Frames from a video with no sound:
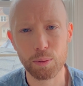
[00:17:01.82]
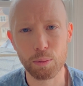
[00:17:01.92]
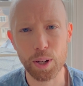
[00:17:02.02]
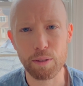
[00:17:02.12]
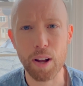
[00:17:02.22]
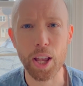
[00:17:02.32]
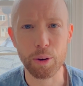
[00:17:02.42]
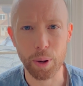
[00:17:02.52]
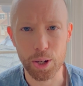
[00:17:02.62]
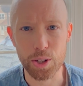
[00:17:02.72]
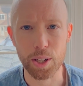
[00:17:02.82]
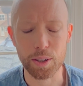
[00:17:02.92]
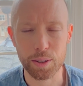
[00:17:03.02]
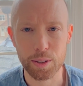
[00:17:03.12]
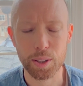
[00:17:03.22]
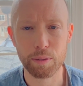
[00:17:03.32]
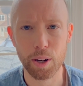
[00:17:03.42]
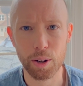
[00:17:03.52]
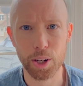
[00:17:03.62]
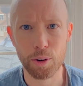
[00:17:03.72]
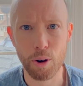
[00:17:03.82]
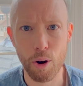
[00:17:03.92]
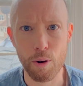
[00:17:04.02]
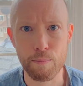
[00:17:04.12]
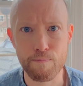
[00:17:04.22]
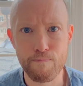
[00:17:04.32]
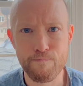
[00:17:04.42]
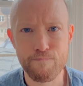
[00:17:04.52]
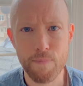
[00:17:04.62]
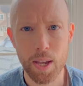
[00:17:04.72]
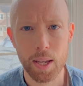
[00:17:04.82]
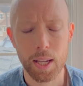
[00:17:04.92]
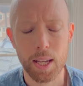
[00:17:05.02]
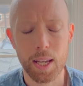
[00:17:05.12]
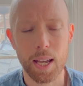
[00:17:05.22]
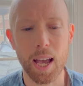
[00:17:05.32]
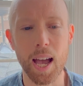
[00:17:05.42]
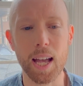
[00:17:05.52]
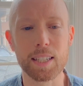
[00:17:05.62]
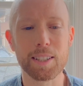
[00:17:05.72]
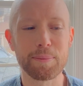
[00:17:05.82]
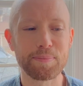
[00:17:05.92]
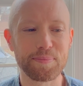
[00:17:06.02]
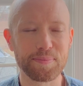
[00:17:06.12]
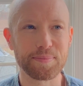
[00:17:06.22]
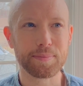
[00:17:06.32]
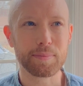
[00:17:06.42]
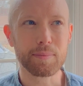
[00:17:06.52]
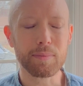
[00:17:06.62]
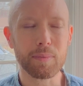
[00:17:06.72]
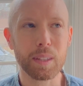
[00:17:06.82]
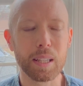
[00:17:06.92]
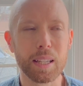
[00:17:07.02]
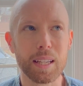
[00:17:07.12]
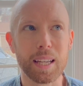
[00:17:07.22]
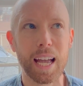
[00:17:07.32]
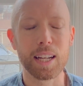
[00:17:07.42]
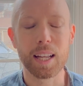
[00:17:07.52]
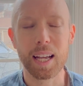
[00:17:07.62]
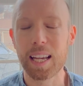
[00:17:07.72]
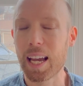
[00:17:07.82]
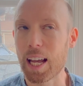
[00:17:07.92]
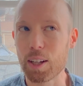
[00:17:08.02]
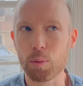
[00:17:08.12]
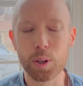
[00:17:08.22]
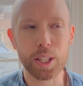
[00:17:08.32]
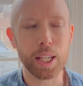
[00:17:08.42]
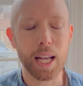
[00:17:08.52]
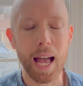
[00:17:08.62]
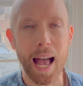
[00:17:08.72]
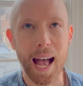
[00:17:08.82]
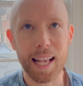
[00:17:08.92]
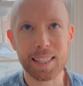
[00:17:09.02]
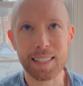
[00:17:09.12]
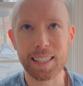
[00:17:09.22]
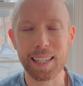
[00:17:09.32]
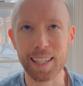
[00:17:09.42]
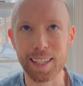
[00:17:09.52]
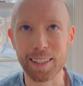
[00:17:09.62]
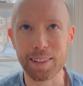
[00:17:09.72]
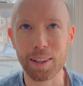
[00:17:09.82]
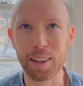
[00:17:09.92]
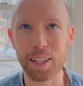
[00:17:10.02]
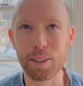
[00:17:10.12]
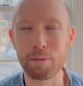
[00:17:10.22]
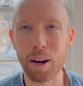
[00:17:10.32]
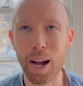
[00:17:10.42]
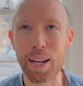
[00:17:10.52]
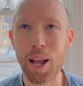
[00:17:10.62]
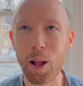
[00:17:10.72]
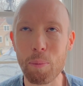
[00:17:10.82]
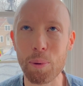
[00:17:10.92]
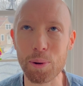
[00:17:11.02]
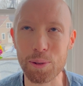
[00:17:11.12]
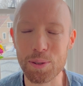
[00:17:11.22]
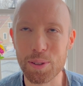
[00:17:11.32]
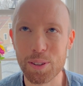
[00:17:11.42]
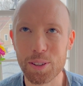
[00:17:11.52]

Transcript: reevaluation of our inner home. And again, really asking the divine helpers